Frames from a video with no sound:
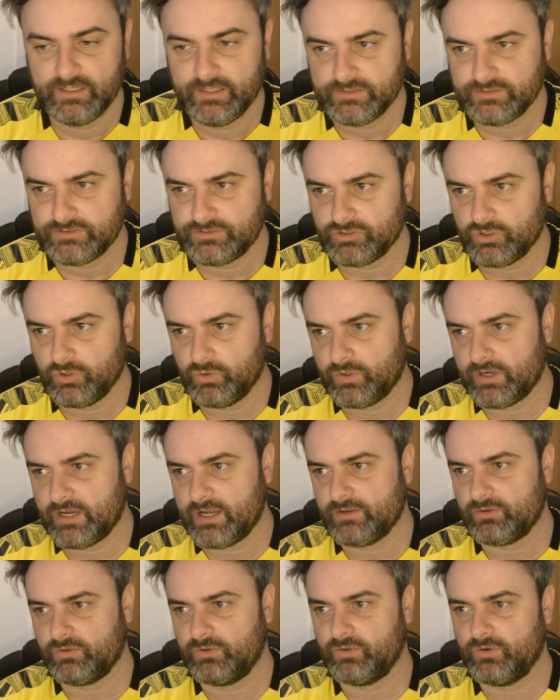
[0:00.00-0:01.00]
So
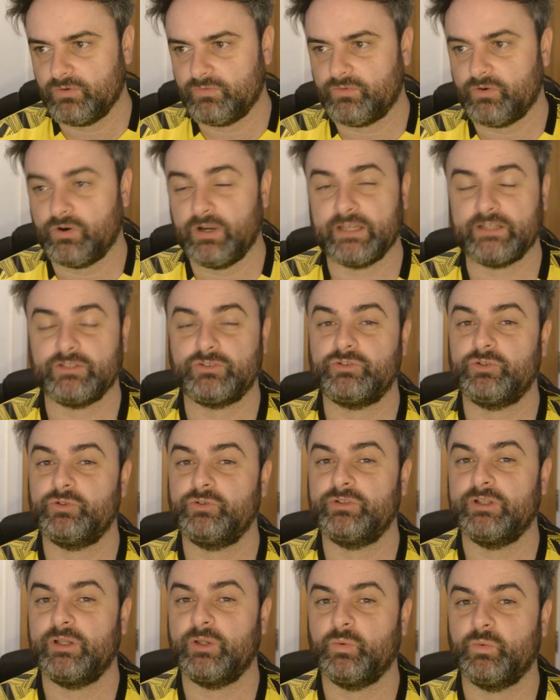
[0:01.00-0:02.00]
I'm going to go for like a
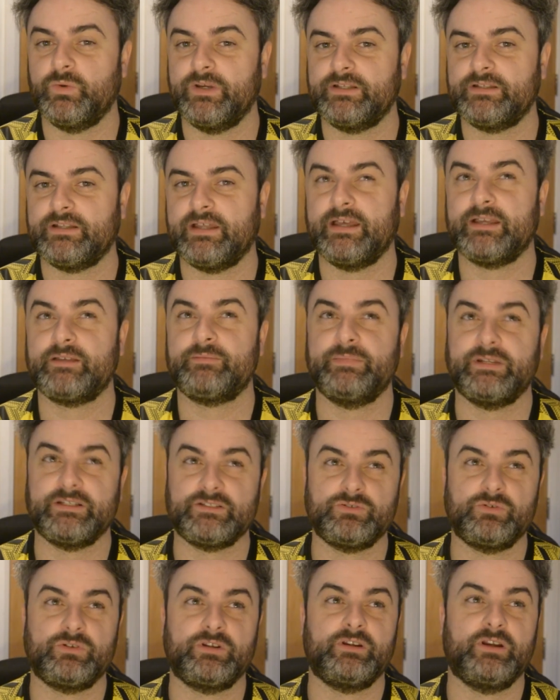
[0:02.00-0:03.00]
2-0 win. I think
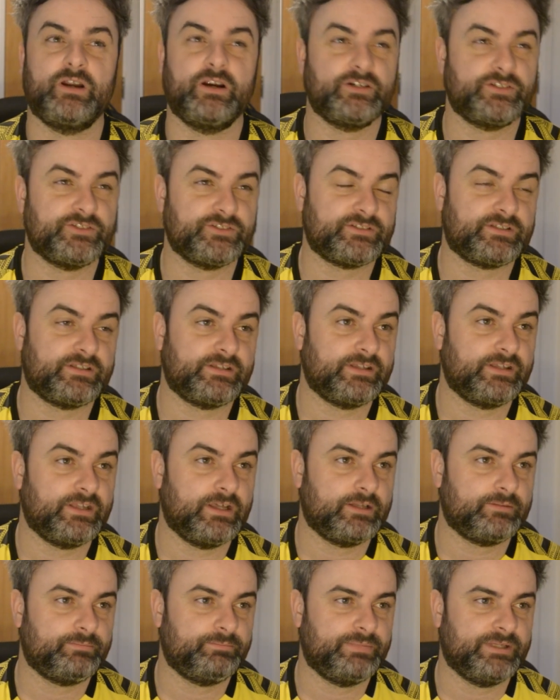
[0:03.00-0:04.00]
Minnesota are just
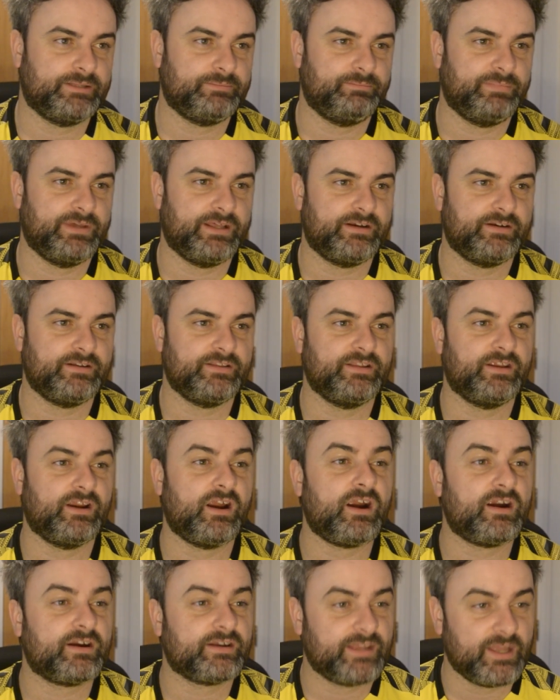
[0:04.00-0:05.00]
that bit better. They
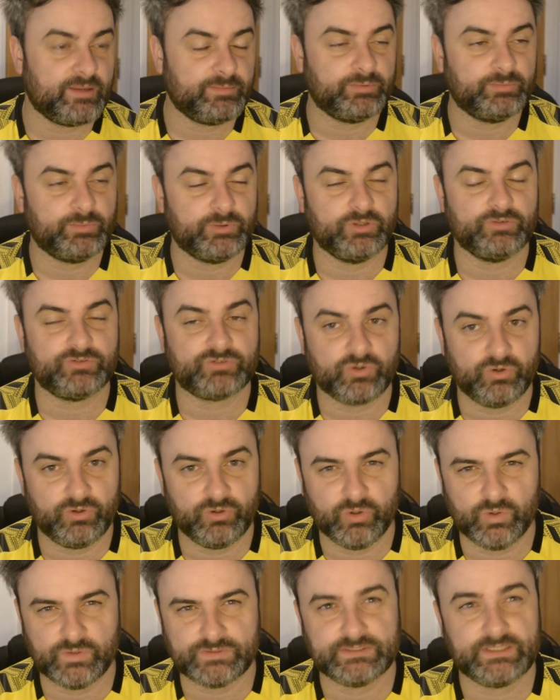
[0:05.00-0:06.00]
are capable of scoring
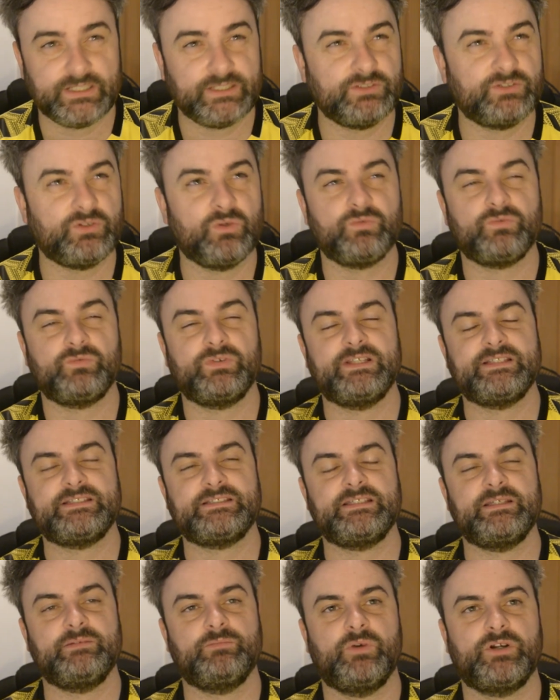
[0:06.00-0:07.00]
goals, and I don't really
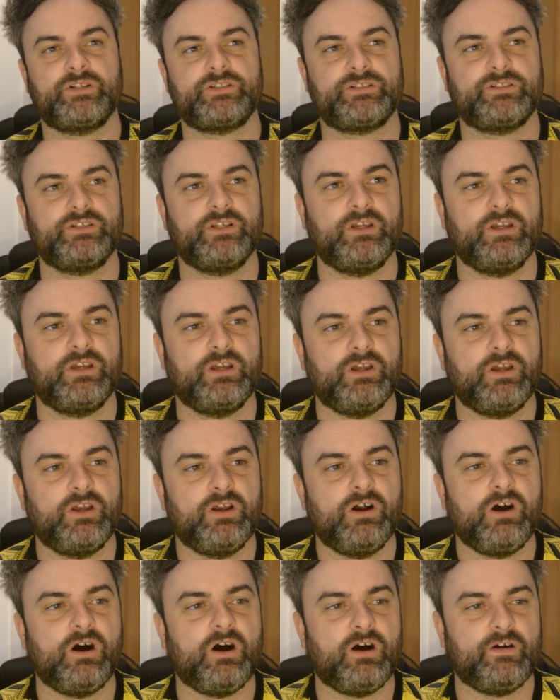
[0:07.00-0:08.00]
see much
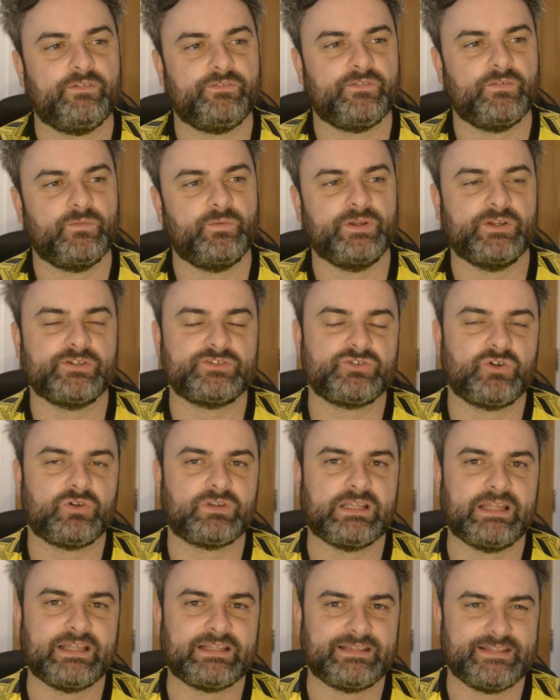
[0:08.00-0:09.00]
of Real Salt
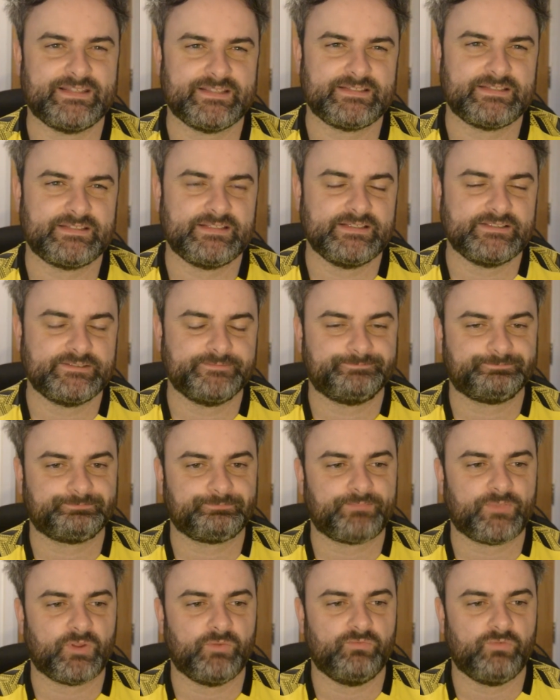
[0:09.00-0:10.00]
Lake this season.
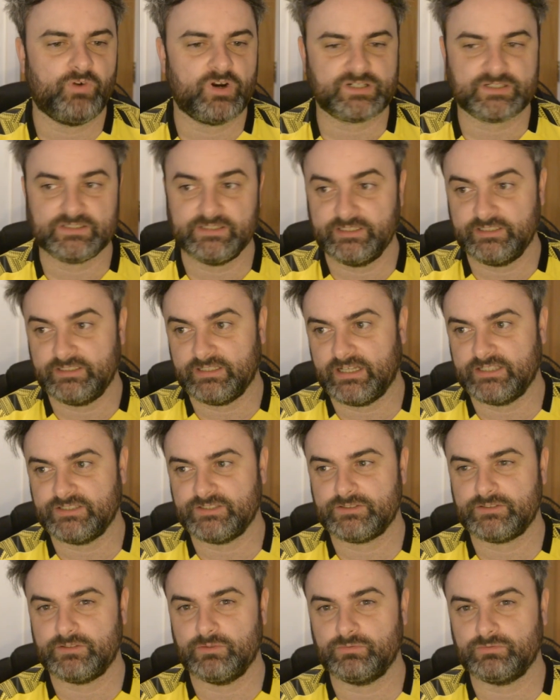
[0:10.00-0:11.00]
Unfortunately, I
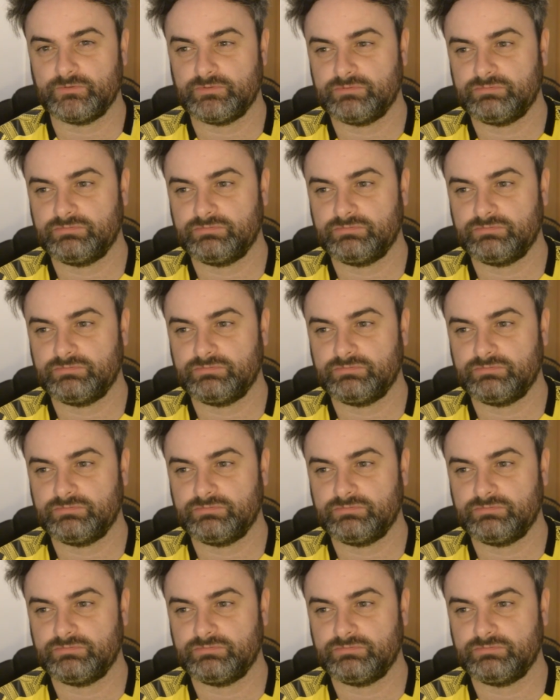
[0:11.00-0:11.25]
just don't.